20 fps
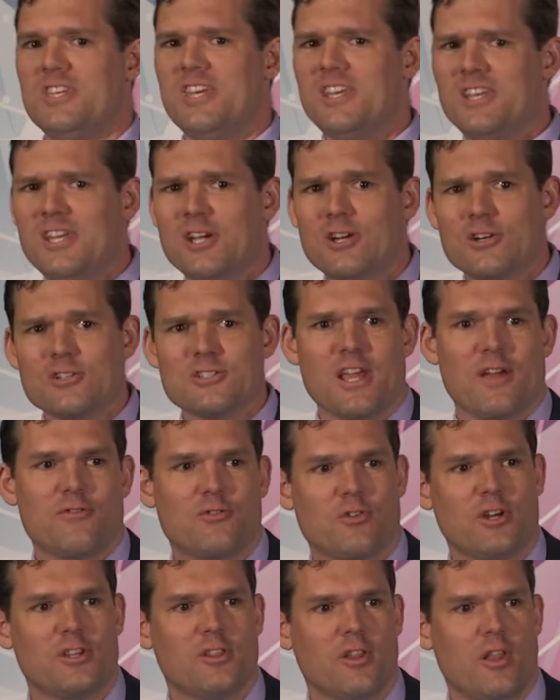10 years
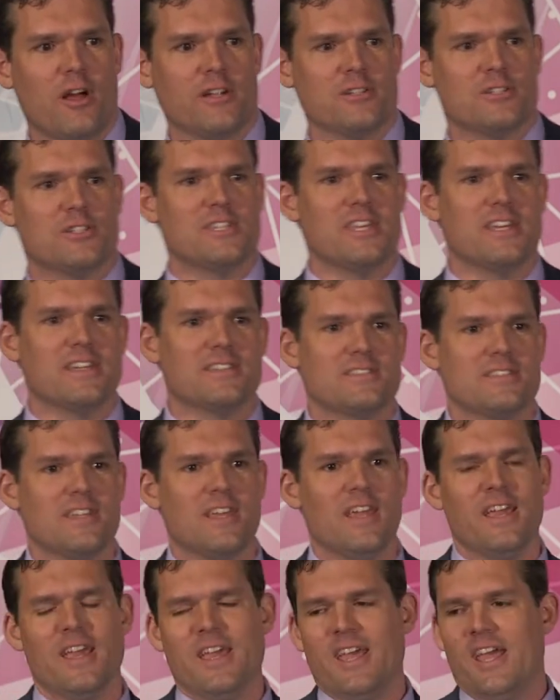after I'd launched this.
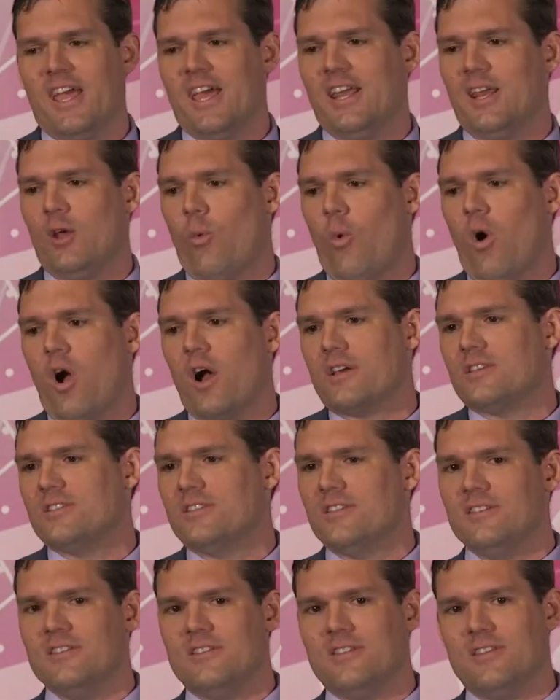And he
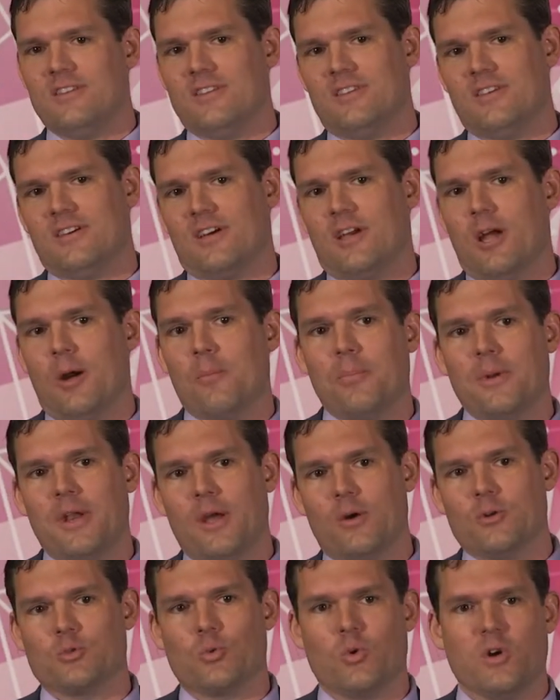walks into the company
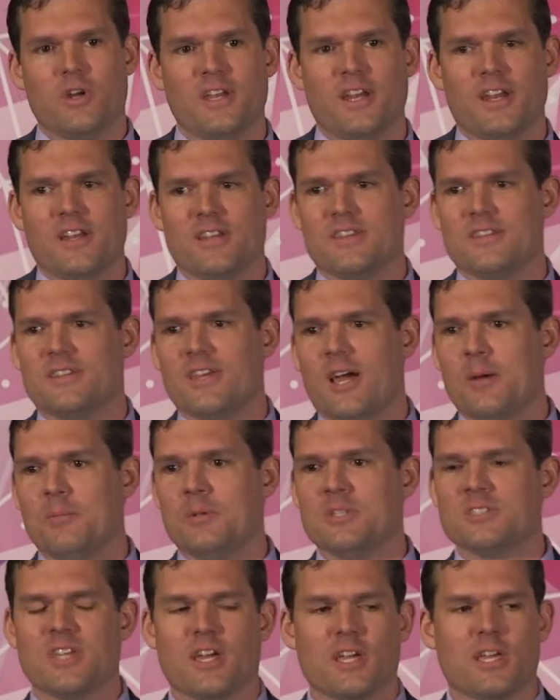I was working at the time,
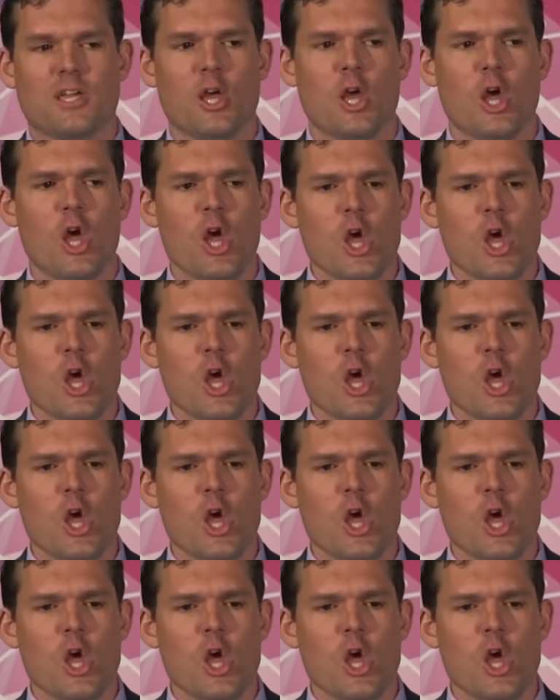and he's like,